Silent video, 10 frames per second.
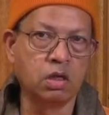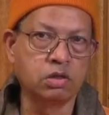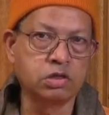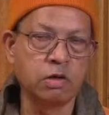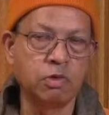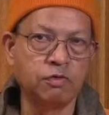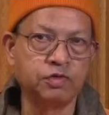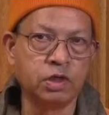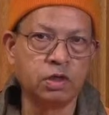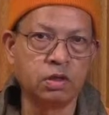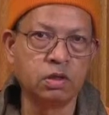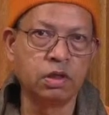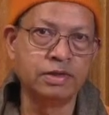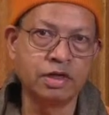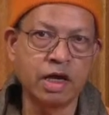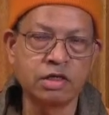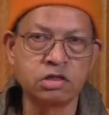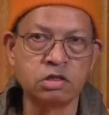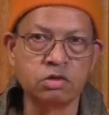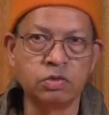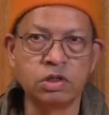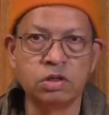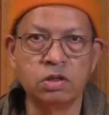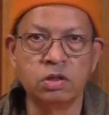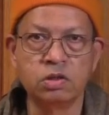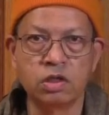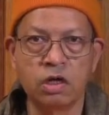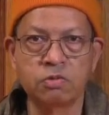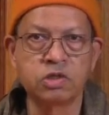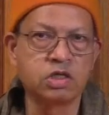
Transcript: some of the interactions with Sri Ramakrishna.